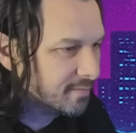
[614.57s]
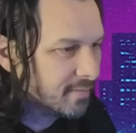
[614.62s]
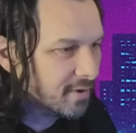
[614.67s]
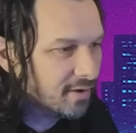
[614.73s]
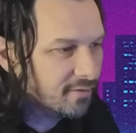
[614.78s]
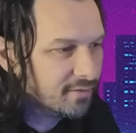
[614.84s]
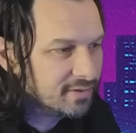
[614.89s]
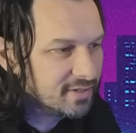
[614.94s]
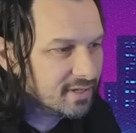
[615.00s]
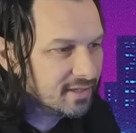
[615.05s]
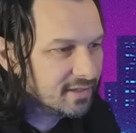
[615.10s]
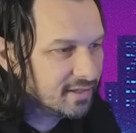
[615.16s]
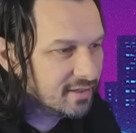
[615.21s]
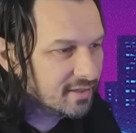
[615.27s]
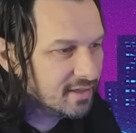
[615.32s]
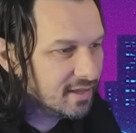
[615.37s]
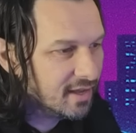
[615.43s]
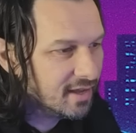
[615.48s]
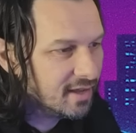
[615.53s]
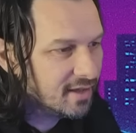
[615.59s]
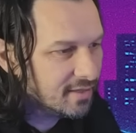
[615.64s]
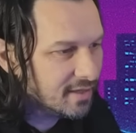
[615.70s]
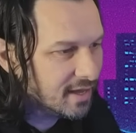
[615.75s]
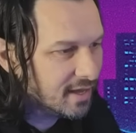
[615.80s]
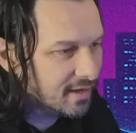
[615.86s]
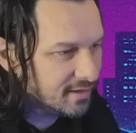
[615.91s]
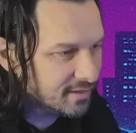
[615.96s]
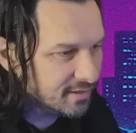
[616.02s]
Obviously, the thing
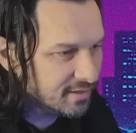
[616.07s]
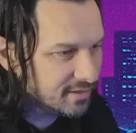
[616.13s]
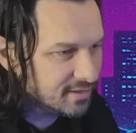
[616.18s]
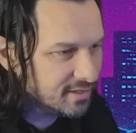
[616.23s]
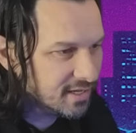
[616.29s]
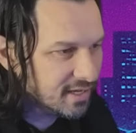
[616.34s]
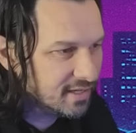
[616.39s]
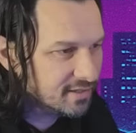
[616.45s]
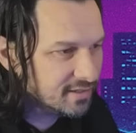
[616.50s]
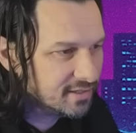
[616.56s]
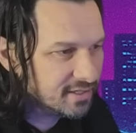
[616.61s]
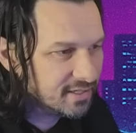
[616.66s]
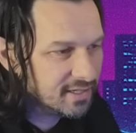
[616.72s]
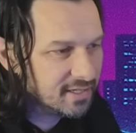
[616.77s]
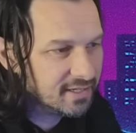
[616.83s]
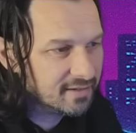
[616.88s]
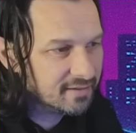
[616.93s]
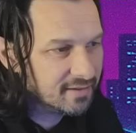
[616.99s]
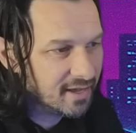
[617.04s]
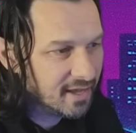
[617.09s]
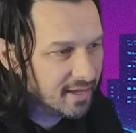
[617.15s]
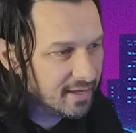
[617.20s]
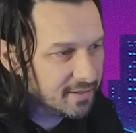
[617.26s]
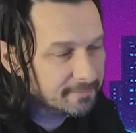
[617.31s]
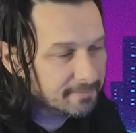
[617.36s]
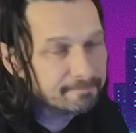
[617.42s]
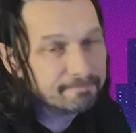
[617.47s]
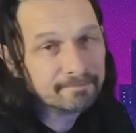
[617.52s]
that the TNT
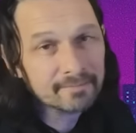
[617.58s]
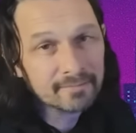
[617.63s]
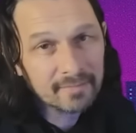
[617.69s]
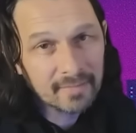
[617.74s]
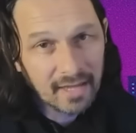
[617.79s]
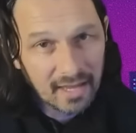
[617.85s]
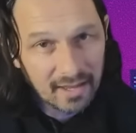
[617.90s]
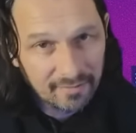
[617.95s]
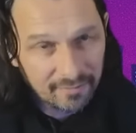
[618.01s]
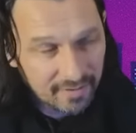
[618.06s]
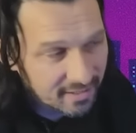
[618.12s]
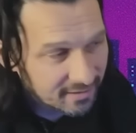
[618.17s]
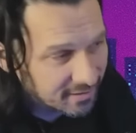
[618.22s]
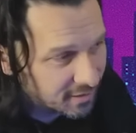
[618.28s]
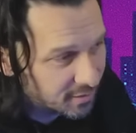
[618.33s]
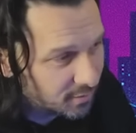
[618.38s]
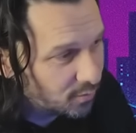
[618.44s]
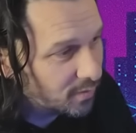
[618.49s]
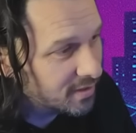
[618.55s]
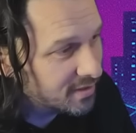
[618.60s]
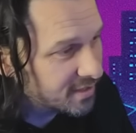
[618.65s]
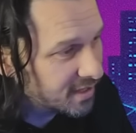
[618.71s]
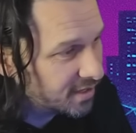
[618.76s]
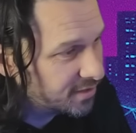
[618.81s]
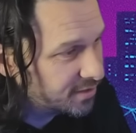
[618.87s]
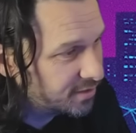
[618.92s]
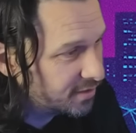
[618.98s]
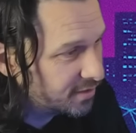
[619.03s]
and Nvidia did was
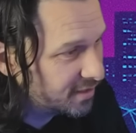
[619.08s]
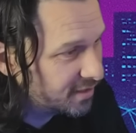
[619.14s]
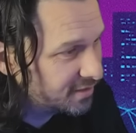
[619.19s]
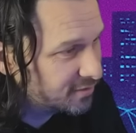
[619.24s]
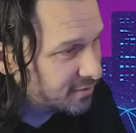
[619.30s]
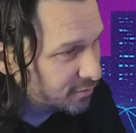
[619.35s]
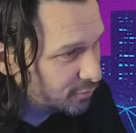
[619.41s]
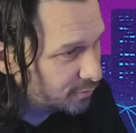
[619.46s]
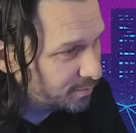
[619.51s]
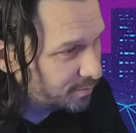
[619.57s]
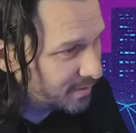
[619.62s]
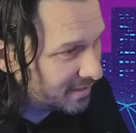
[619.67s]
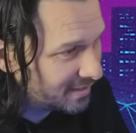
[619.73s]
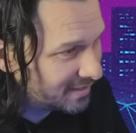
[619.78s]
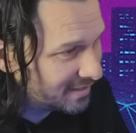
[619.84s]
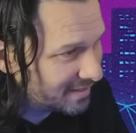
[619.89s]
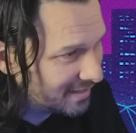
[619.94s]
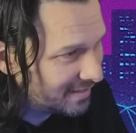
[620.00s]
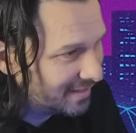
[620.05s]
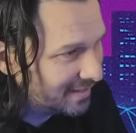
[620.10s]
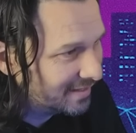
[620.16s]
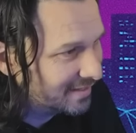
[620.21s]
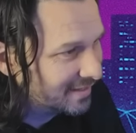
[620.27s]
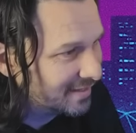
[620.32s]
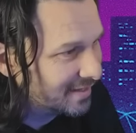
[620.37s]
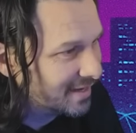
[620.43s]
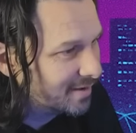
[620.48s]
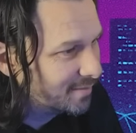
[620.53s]
32-bit color,
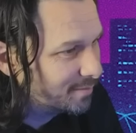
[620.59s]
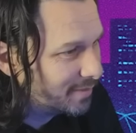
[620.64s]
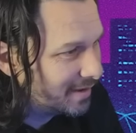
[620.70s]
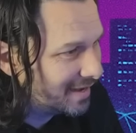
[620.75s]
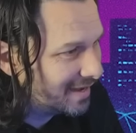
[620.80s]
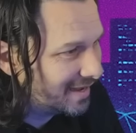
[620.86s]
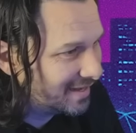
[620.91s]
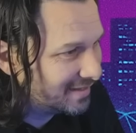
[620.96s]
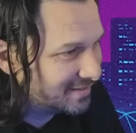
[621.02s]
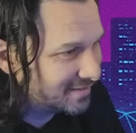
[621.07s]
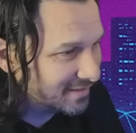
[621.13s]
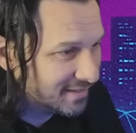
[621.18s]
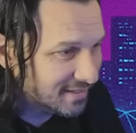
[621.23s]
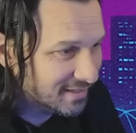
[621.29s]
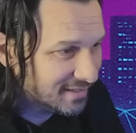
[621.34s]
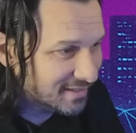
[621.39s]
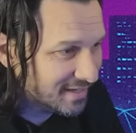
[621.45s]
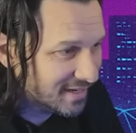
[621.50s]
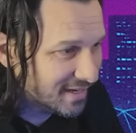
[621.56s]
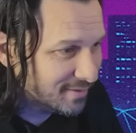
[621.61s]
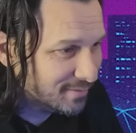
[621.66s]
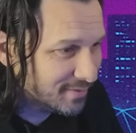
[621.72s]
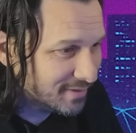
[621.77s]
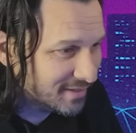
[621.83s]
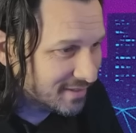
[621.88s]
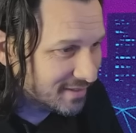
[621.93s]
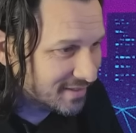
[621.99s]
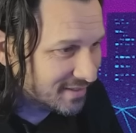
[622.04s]
but it came
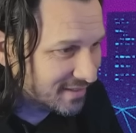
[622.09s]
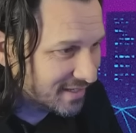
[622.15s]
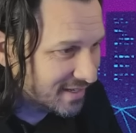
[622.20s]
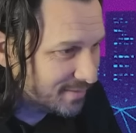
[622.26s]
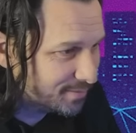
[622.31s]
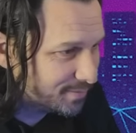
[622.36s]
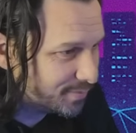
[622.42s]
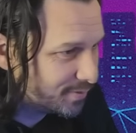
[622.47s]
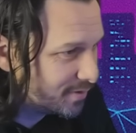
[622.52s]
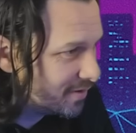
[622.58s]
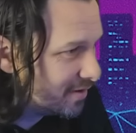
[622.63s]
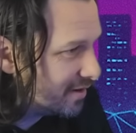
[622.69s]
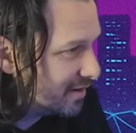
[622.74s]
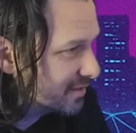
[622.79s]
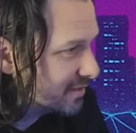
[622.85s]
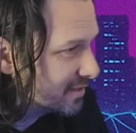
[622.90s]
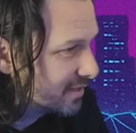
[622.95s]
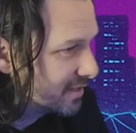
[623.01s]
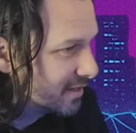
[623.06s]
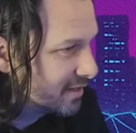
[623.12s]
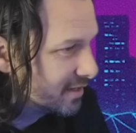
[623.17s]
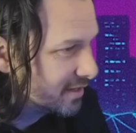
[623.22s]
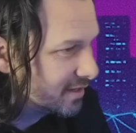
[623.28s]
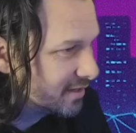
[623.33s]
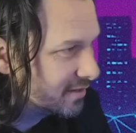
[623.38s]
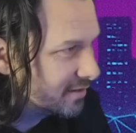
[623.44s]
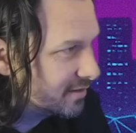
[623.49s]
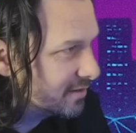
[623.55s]
with a steep price.
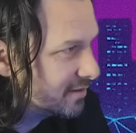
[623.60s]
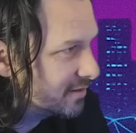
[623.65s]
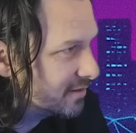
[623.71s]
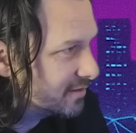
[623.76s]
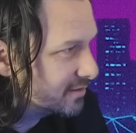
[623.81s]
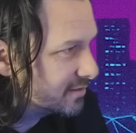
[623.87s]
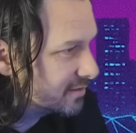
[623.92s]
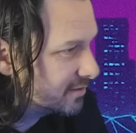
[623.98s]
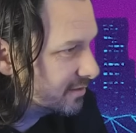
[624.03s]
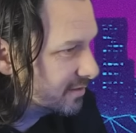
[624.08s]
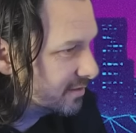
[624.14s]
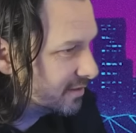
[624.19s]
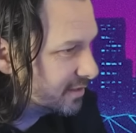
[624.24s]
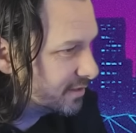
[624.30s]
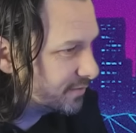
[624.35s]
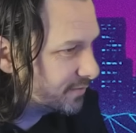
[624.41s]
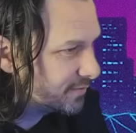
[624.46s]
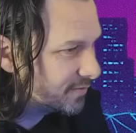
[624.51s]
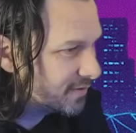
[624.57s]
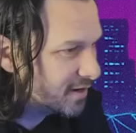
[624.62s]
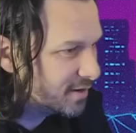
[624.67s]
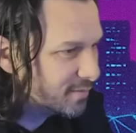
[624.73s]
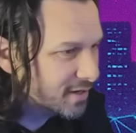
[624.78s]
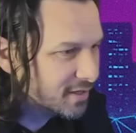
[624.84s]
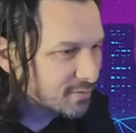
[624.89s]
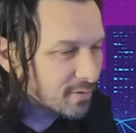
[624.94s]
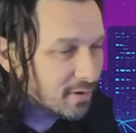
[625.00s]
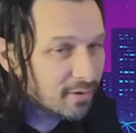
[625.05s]
You know, so look at these frame
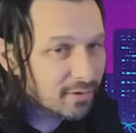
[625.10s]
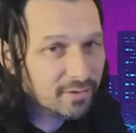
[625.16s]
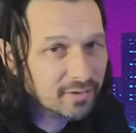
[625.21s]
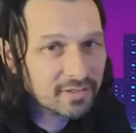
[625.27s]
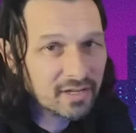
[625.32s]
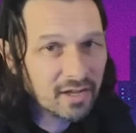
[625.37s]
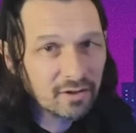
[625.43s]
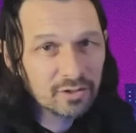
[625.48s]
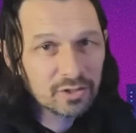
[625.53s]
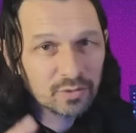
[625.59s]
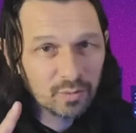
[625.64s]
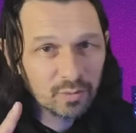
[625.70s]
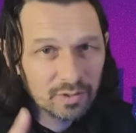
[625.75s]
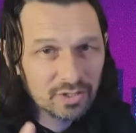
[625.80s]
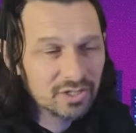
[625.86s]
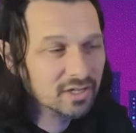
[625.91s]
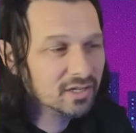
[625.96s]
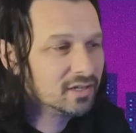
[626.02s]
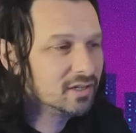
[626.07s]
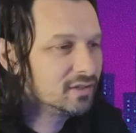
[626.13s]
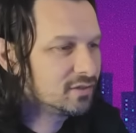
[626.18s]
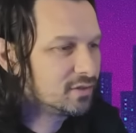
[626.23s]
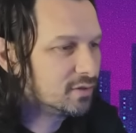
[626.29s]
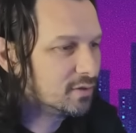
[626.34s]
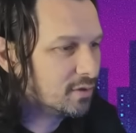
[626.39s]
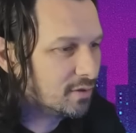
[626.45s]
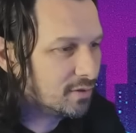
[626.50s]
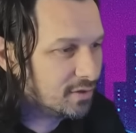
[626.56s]
rates. What I'll do is I'll switch it
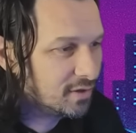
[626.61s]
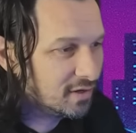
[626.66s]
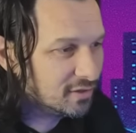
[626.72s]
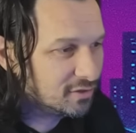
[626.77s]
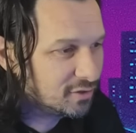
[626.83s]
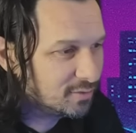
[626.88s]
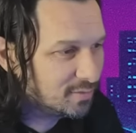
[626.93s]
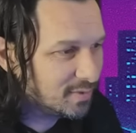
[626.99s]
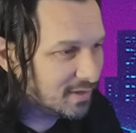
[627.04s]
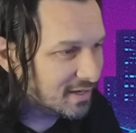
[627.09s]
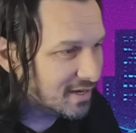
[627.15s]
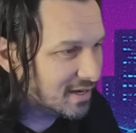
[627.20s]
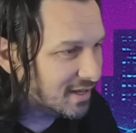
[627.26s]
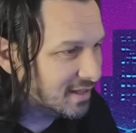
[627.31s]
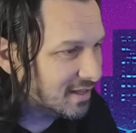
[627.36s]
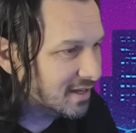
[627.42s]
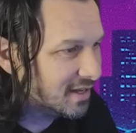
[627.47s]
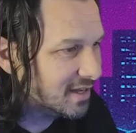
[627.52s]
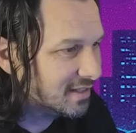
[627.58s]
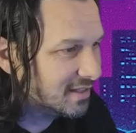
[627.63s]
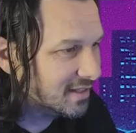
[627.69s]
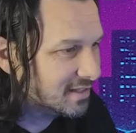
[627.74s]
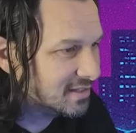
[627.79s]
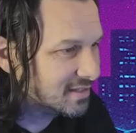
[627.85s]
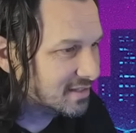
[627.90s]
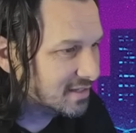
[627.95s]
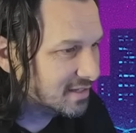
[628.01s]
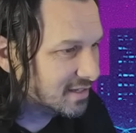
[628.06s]
to 32-bit color and
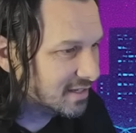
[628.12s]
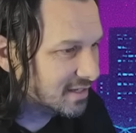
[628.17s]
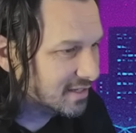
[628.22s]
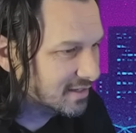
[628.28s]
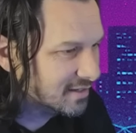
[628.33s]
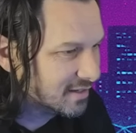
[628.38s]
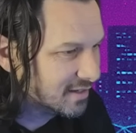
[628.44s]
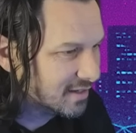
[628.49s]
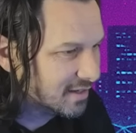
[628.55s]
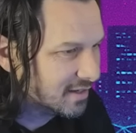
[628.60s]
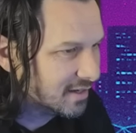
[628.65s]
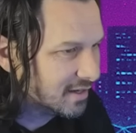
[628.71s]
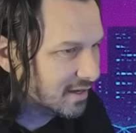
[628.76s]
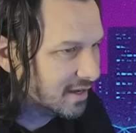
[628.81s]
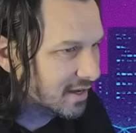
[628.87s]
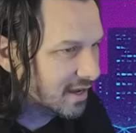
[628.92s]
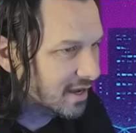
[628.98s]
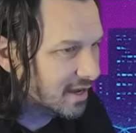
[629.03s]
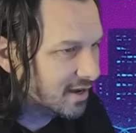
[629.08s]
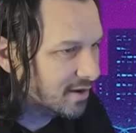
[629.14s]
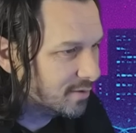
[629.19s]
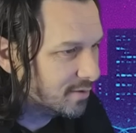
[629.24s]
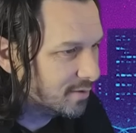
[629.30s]
let's see how